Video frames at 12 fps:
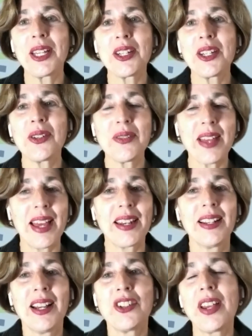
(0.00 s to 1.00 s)
can do that.
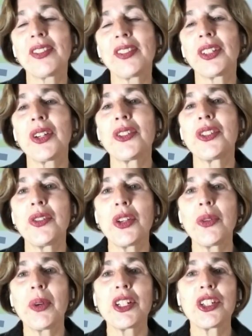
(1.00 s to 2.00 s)
Jessika or Sue, do
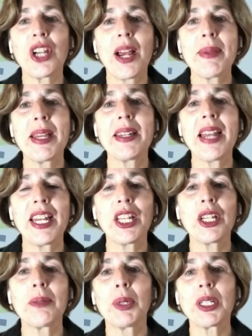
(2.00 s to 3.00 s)
you want to chime in? Any
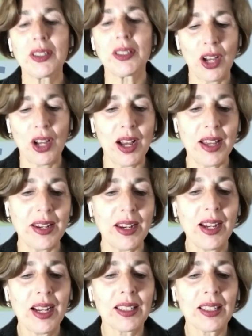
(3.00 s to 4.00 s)
good books on
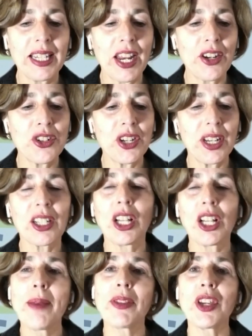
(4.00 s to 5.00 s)
clean energy and
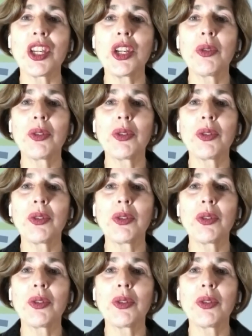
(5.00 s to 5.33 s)
climate that you